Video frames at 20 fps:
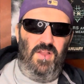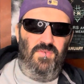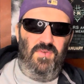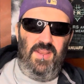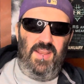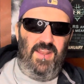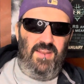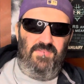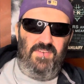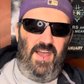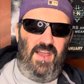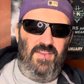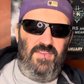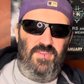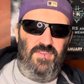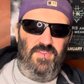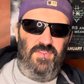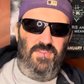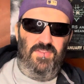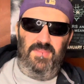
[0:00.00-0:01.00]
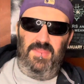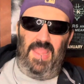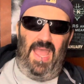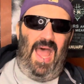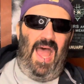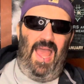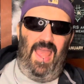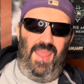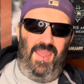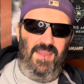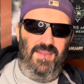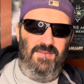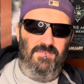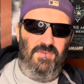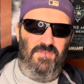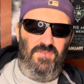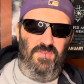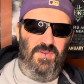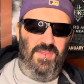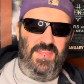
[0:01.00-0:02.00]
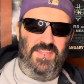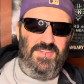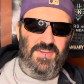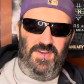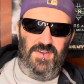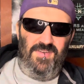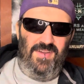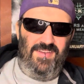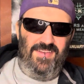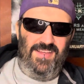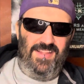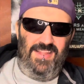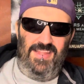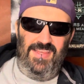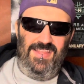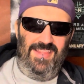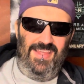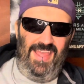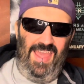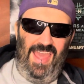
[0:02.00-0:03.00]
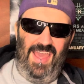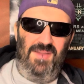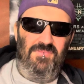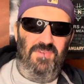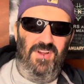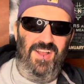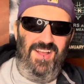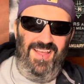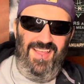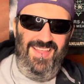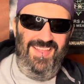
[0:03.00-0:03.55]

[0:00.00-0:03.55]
run out of oxygen, just die before they turn around and clean the camera.